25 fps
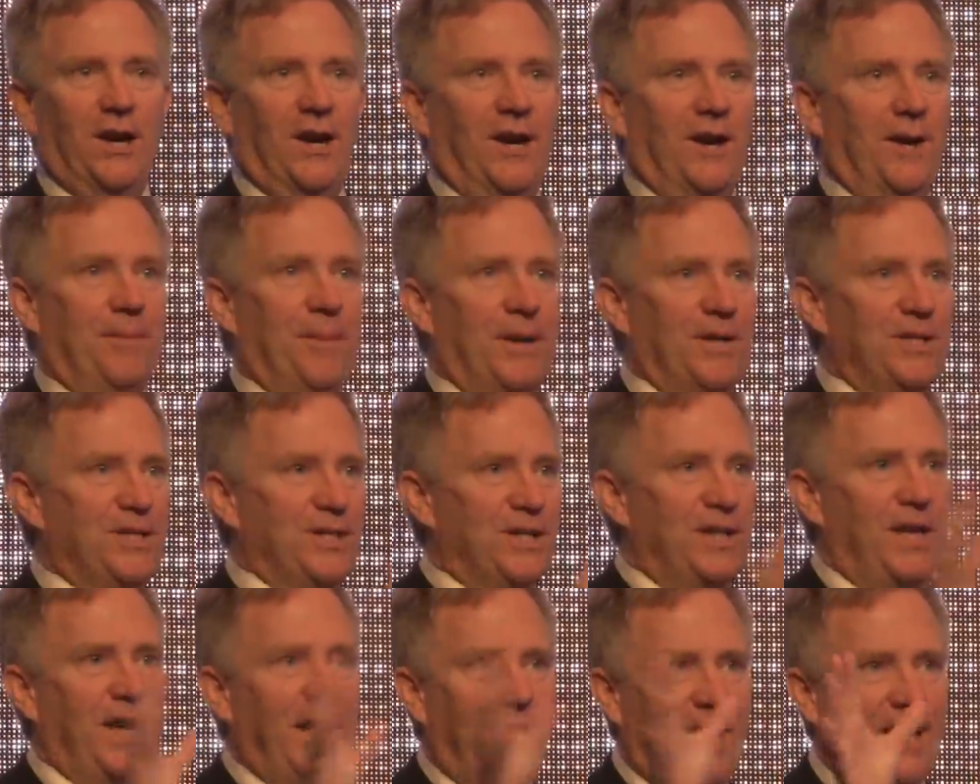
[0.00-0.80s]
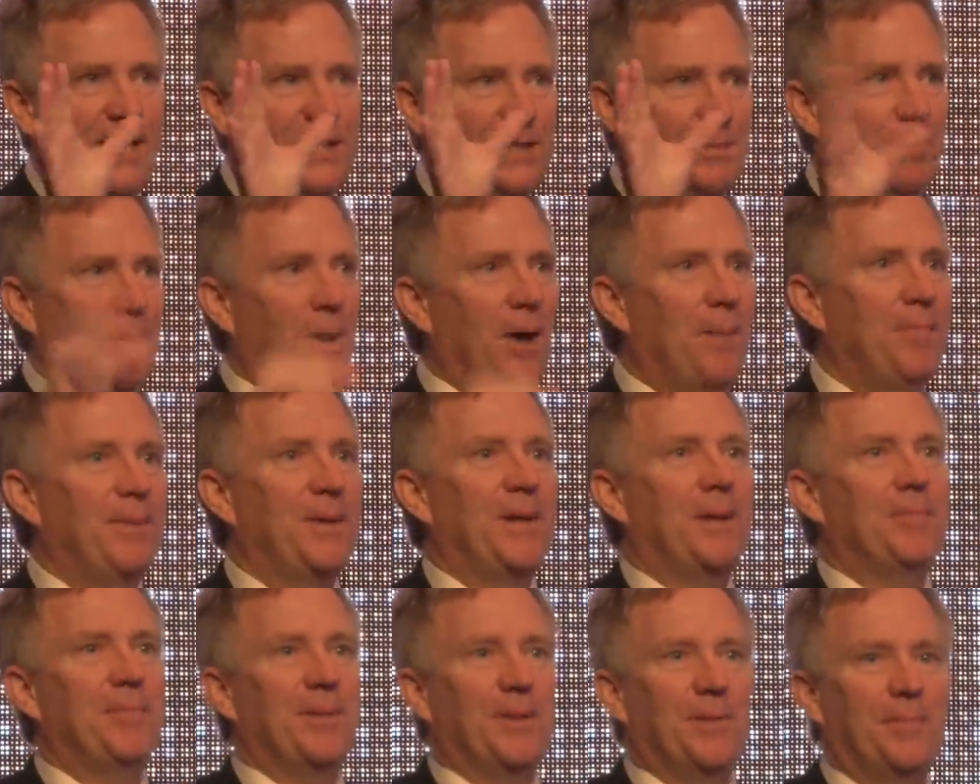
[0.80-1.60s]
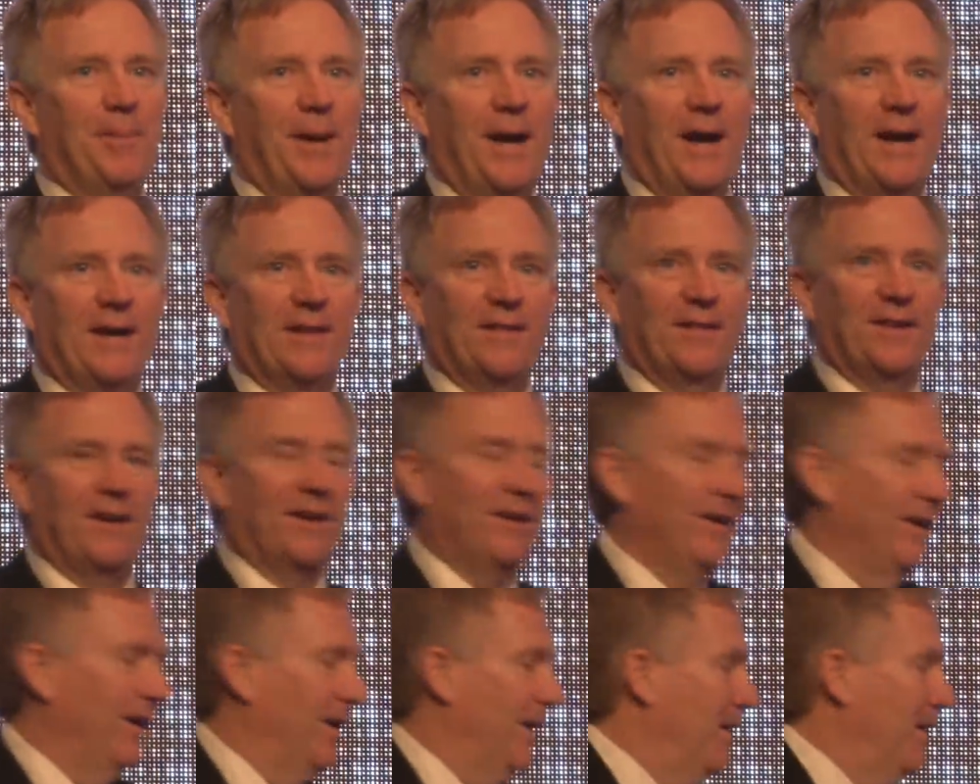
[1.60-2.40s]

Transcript: Um, I see hands popping up in the back there,